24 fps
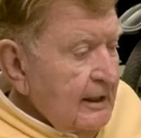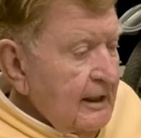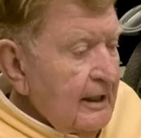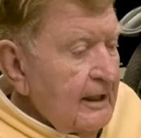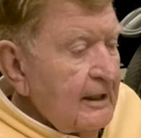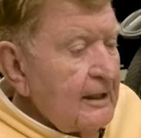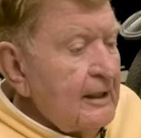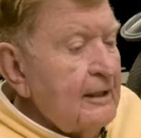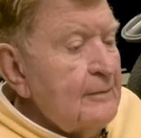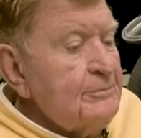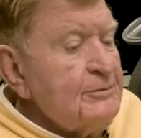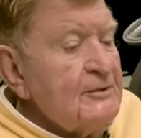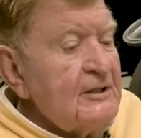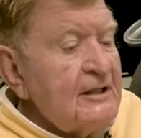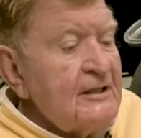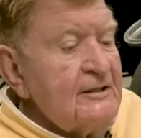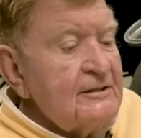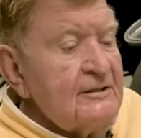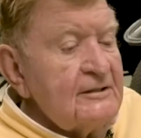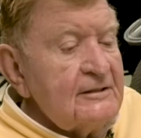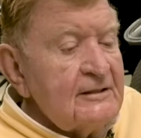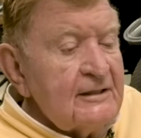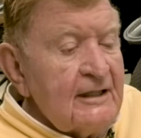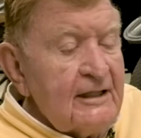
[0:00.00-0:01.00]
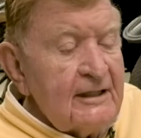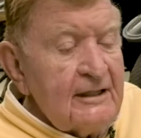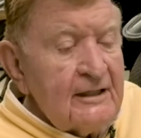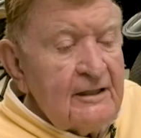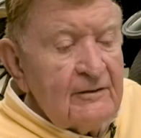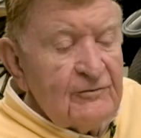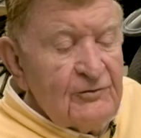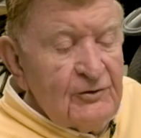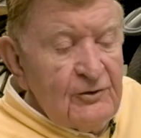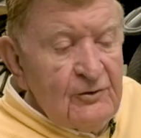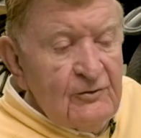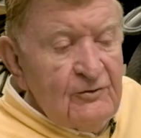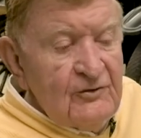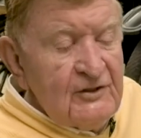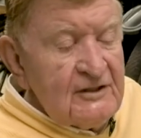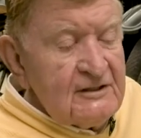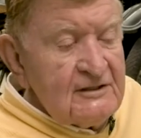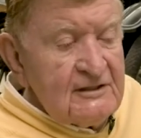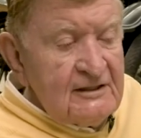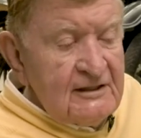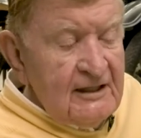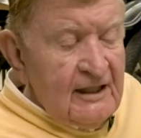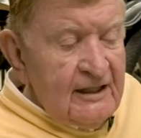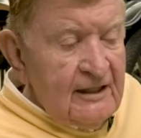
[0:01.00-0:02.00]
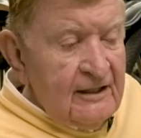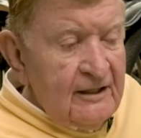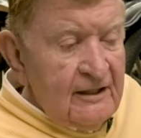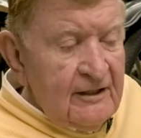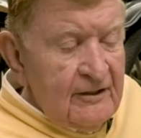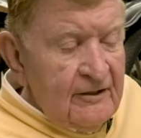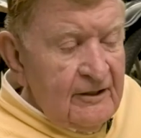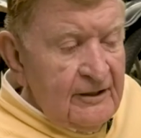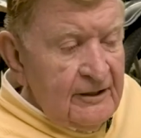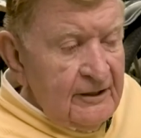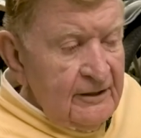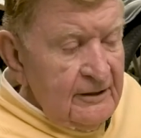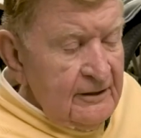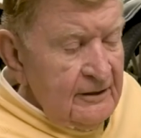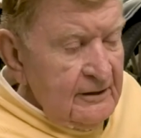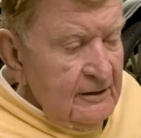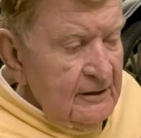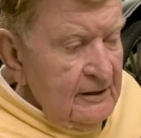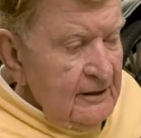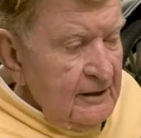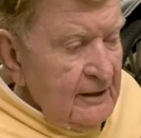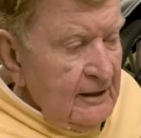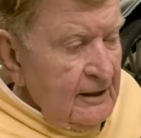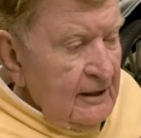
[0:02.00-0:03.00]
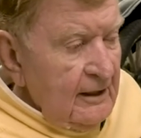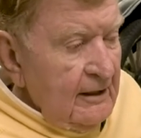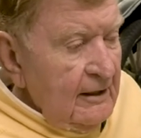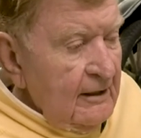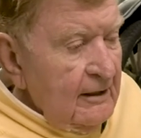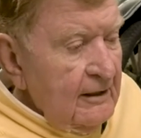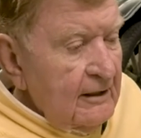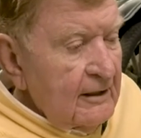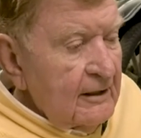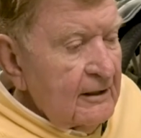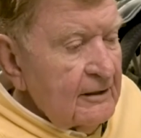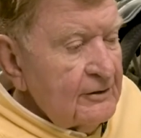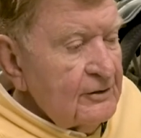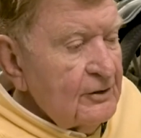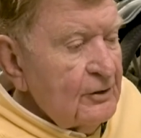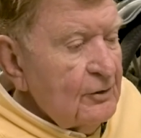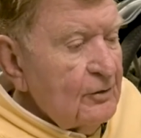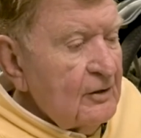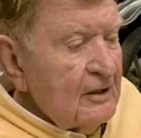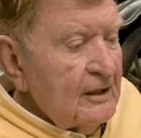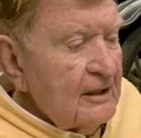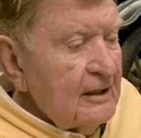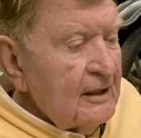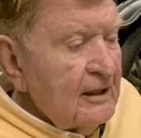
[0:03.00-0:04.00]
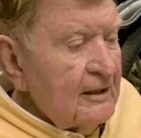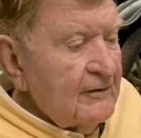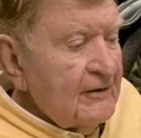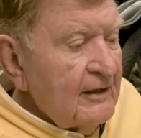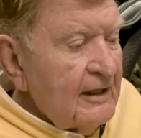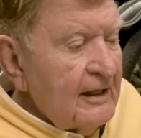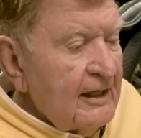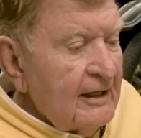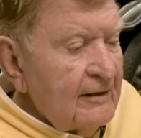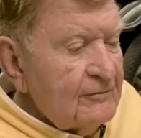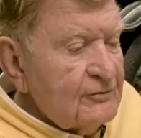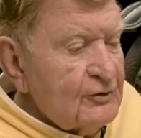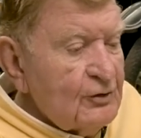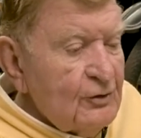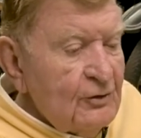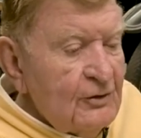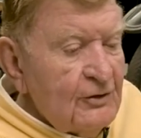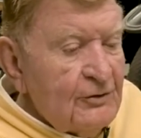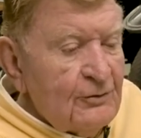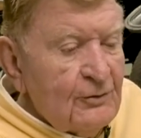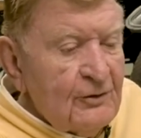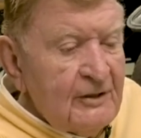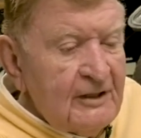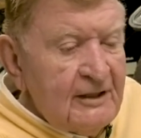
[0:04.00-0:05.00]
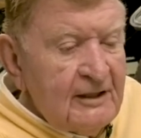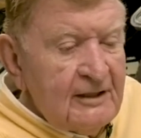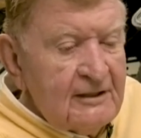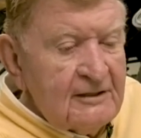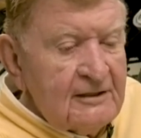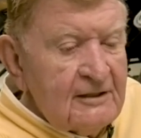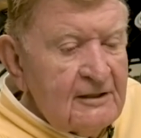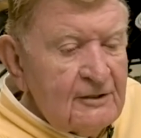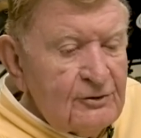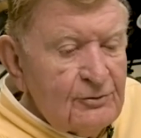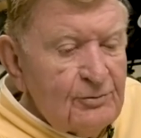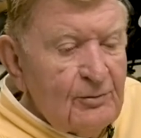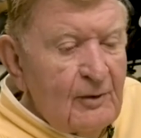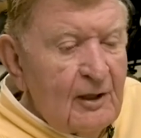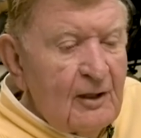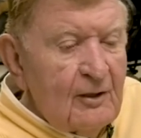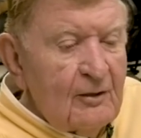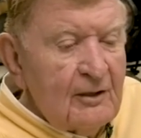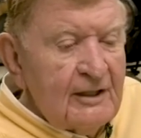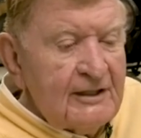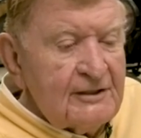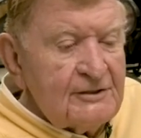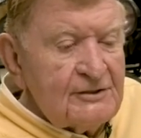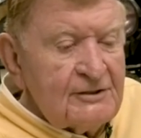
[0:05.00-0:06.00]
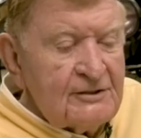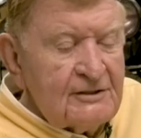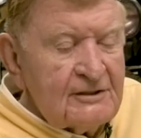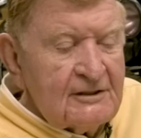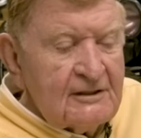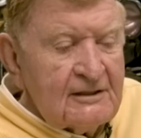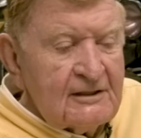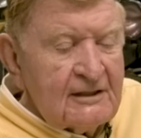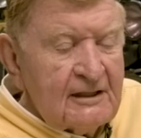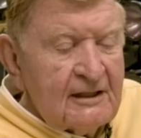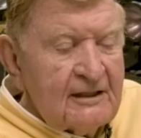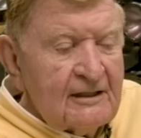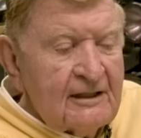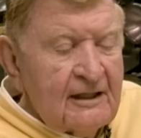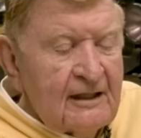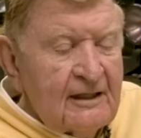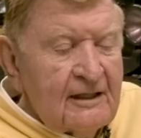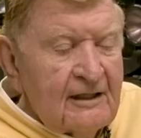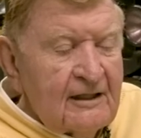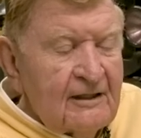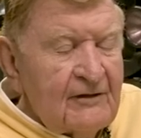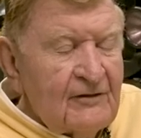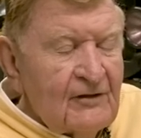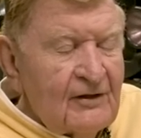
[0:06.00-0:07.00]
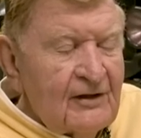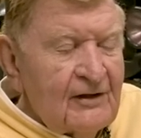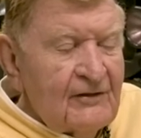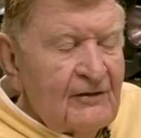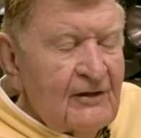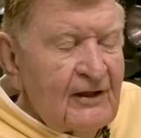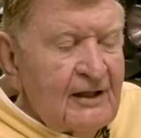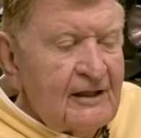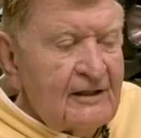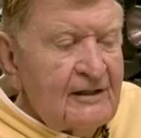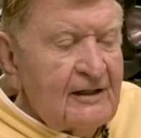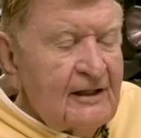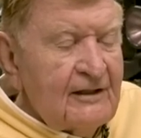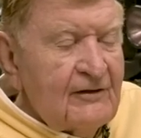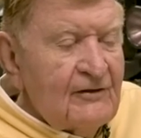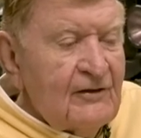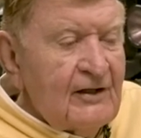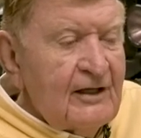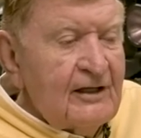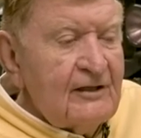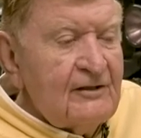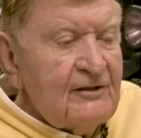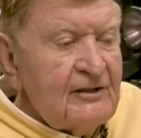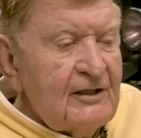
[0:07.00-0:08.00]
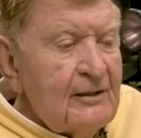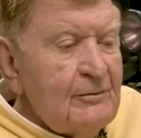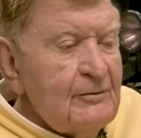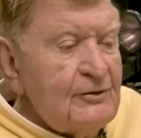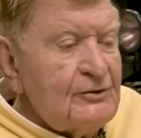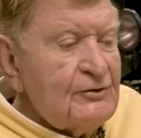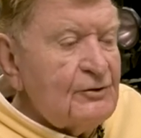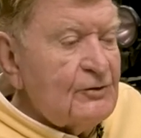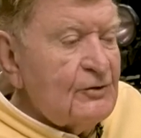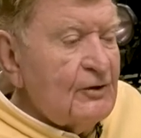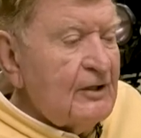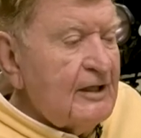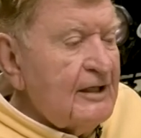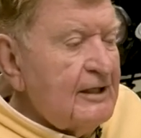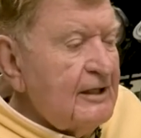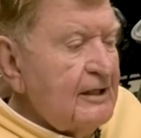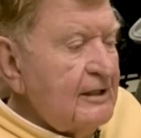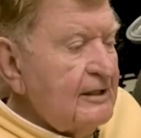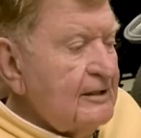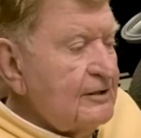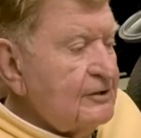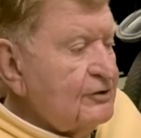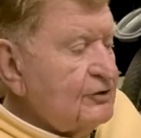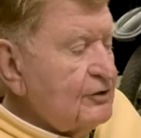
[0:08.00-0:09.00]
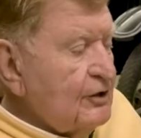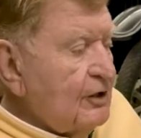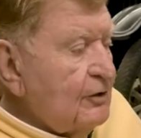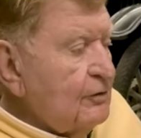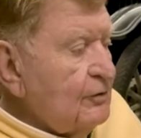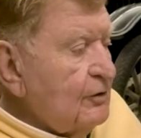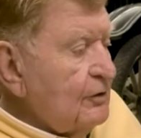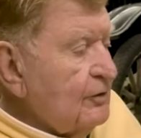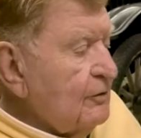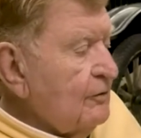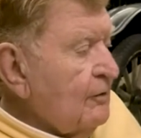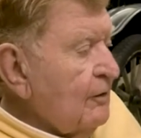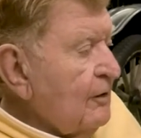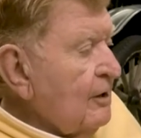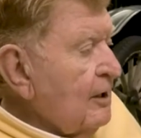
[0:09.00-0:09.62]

And up there today, if you visit that area, uh, you uh, they have two or three of these little small engines uh, that, that they demonstrate it and show you.